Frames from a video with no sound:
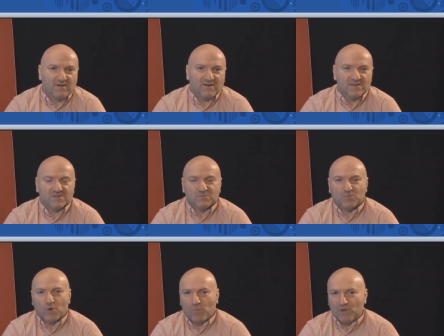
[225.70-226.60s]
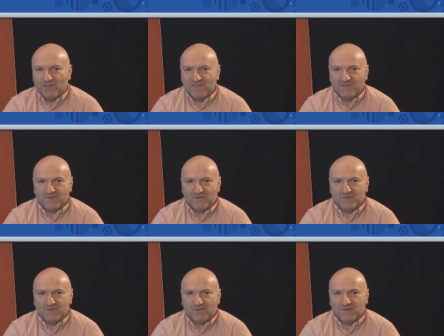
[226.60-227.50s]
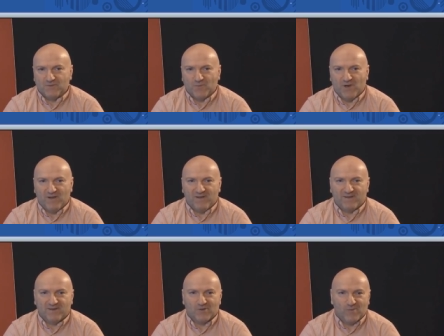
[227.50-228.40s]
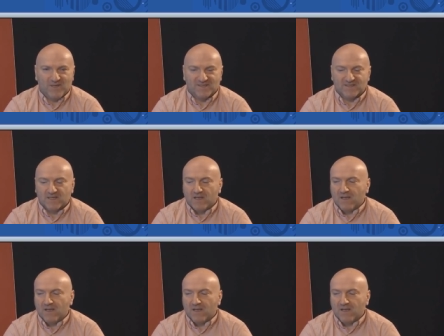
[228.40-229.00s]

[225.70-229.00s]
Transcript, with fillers: listened properly to my comments.